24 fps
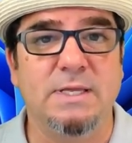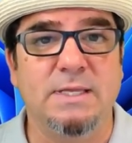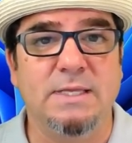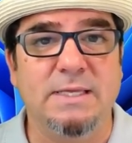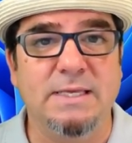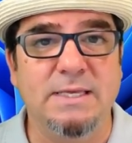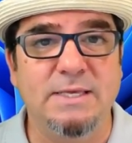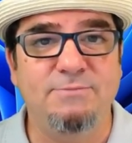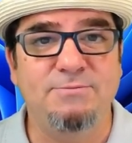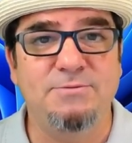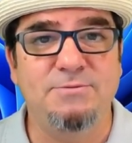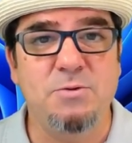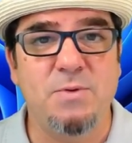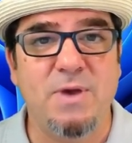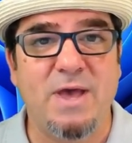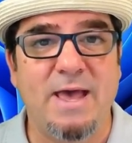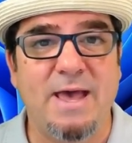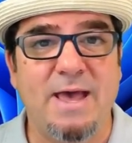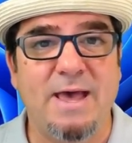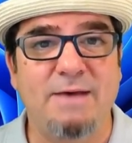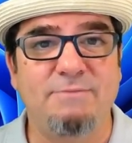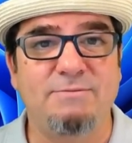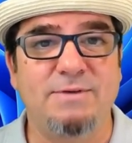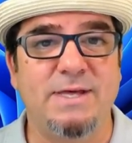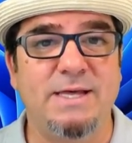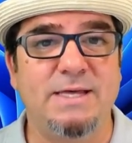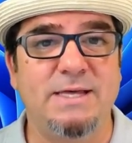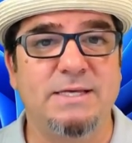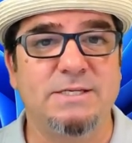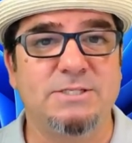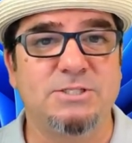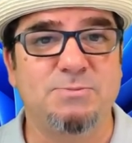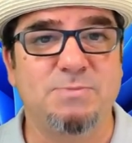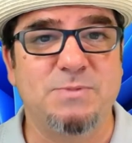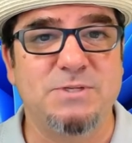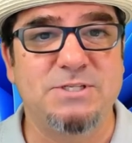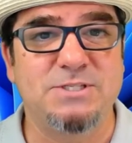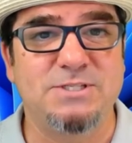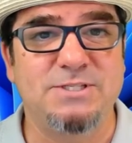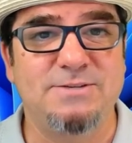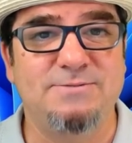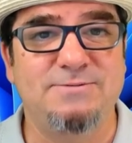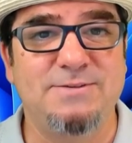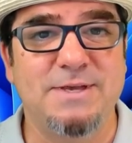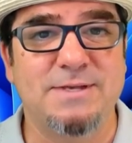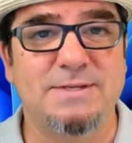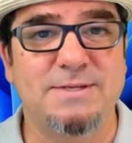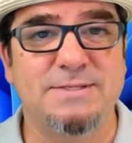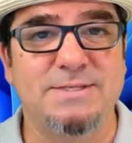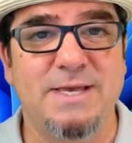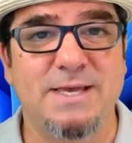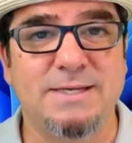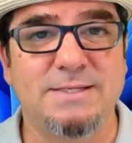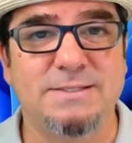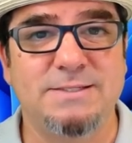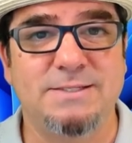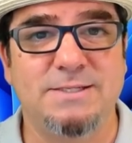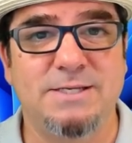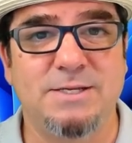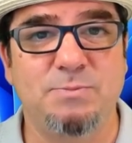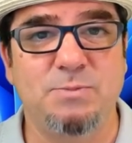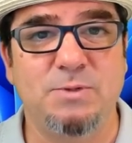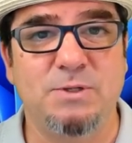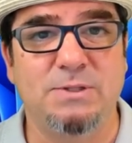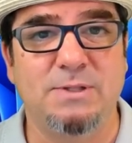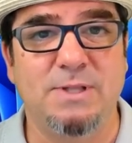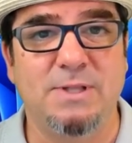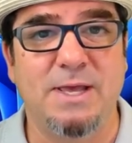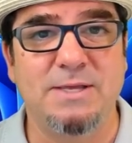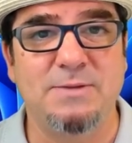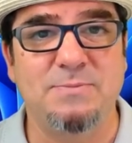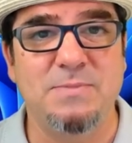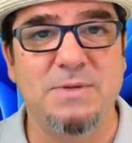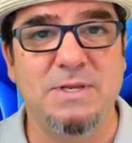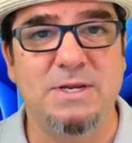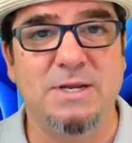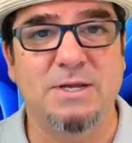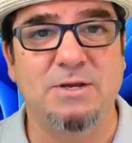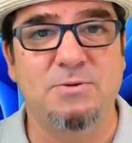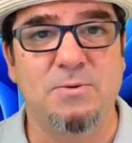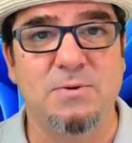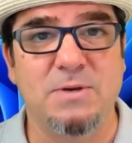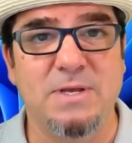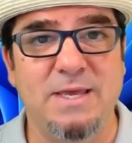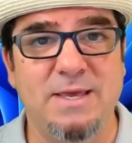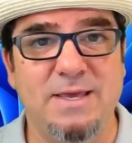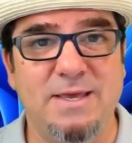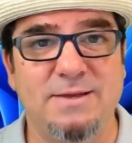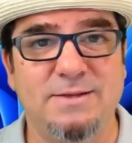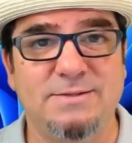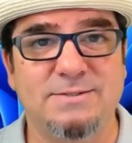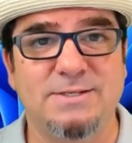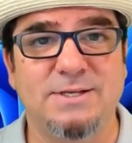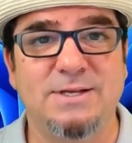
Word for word: If you have a specific tech tip you'd like me to create,